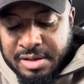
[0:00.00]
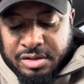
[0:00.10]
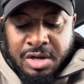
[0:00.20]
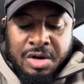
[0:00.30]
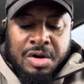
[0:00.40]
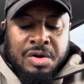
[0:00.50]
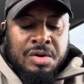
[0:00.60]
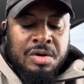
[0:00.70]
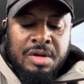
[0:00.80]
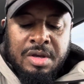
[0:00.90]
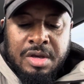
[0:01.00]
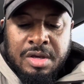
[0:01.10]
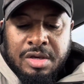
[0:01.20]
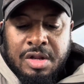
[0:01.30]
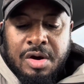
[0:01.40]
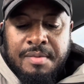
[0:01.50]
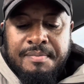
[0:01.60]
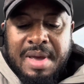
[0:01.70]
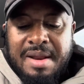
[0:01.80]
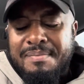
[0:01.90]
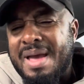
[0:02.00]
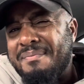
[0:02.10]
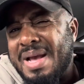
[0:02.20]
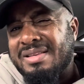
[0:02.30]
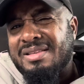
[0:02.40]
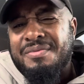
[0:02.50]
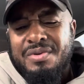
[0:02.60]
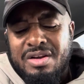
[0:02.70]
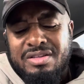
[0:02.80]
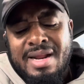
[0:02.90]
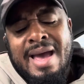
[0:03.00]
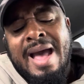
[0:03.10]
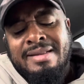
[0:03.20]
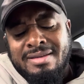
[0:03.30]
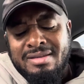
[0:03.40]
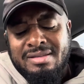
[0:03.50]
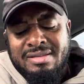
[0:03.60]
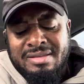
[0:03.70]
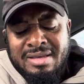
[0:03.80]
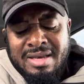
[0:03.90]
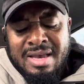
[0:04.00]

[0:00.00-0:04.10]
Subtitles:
So, you know, best of luck to the Hatters.